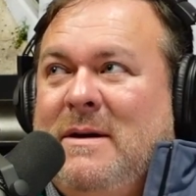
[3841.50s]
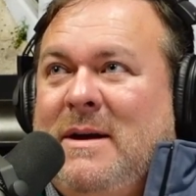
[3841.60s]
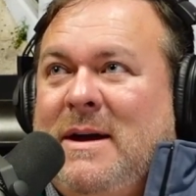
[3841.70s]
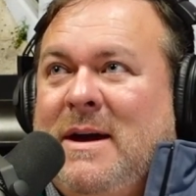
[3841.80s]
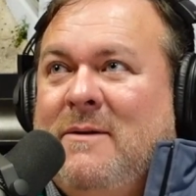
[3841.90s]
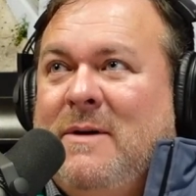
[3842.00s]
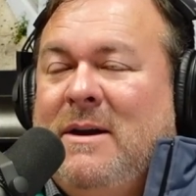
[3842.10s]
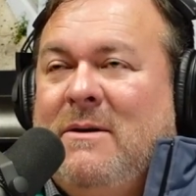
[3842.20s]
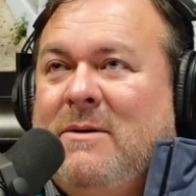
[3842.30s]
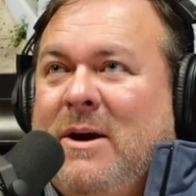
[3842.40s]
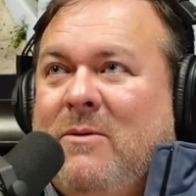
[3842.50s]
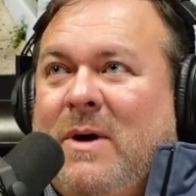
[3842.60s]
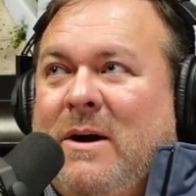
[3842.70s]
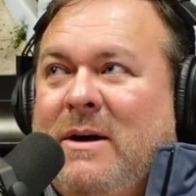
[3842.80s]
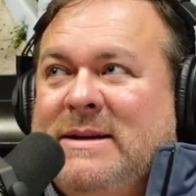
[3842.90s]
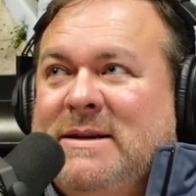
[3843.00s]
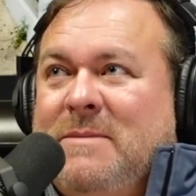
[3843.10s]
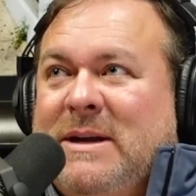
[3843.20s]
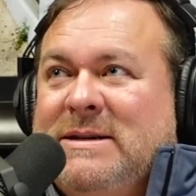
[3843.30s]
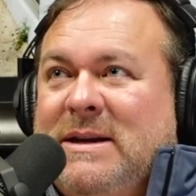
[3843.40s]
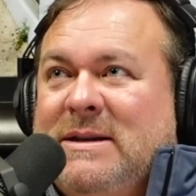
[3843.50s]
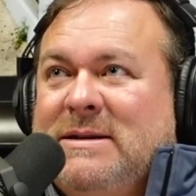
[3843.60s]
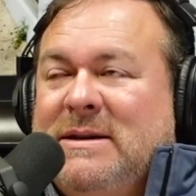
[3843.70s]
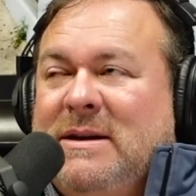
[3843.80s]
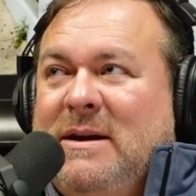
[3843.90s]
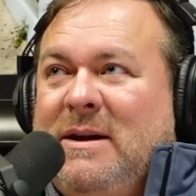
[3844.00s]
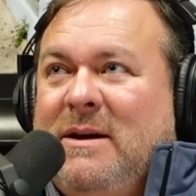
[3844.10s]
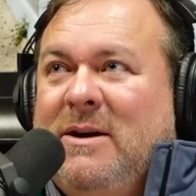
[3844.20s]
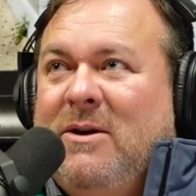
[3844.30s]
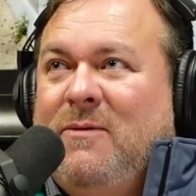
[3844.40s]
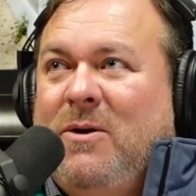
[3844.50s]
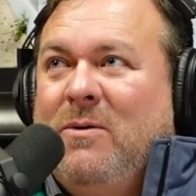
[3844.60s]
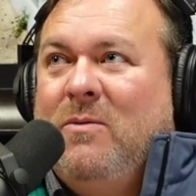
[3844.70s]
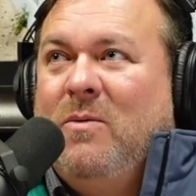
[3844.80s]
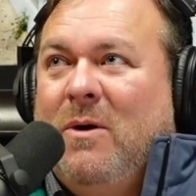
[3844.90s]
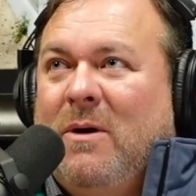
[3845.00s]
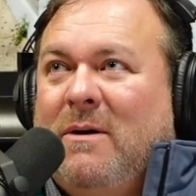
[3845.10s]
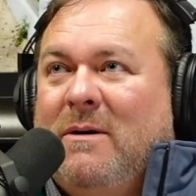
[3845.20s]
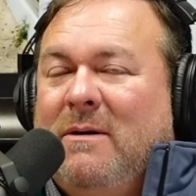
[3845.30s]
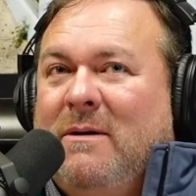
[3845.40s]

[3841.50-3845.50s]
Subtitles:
I don't care where it is in business, if you work,